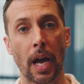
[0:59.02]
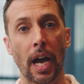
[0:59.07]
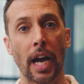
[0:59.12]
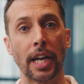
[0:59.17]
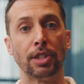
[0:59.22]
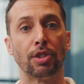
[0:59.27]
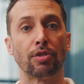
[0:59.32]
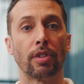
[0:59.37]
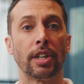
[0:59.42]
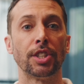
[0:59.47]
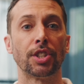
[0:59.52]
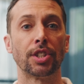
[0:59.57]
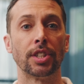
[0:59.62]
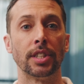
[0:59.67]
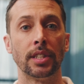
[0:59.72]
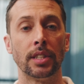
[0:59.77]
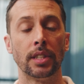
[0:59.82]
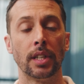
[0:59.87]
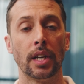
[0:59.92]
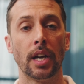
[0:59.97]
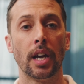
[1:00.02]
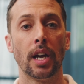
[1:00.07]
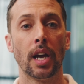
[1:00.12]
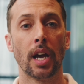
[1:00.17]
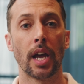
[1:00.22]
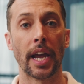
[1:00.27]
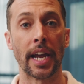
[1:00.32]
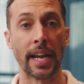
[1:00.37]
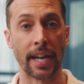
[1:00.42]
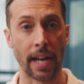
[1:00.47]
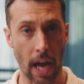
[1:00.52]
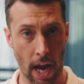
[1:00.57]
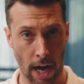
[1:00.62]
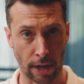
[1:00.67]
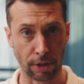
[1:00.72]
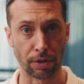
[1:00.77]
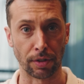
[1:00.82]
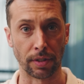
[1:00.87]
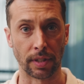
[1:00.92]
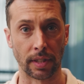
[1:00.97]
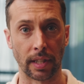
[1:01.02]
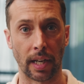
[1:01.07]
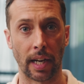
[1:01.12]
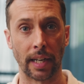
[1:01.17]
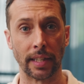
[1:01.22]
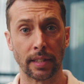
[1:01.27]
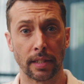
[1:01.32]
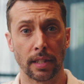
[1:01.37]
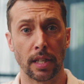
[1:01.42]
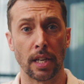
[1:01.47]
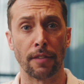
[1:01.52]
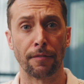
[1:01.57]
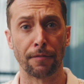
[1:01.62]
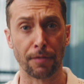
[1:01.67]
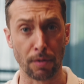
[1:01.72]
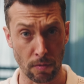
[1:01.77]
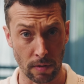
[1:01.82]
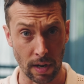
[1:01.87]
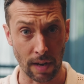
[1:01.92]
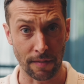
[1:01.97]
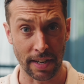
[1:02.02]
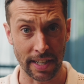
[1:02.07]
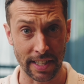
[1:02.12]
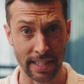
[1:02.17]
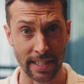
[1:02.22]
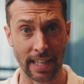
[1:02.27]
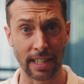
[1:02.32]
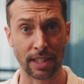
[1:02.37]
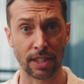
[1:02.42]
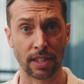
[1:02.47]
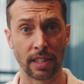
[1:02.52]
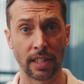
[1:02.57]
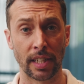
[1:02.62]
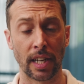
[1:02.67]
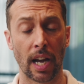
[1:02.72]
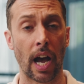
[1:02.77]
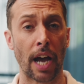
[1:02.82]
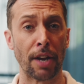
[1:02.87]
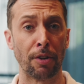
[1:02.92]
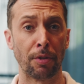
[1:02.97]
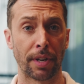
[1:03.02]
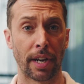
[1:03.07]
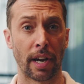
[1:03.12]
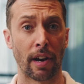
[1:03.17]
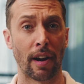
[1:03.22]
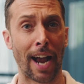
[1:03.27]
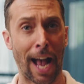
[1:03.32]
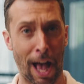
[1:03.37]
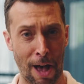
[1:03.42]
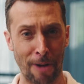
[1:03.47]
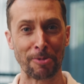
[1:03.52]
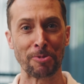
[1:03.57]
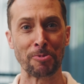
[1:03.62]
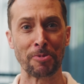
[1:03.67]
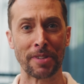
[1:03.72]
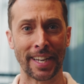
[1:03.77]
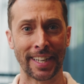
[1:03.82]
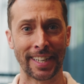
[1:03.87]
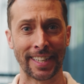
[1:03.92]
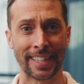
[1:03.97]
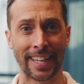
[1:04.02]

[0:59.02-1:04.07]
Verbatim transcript: hydration, and exercise. If you have ADHD, I don't care how you get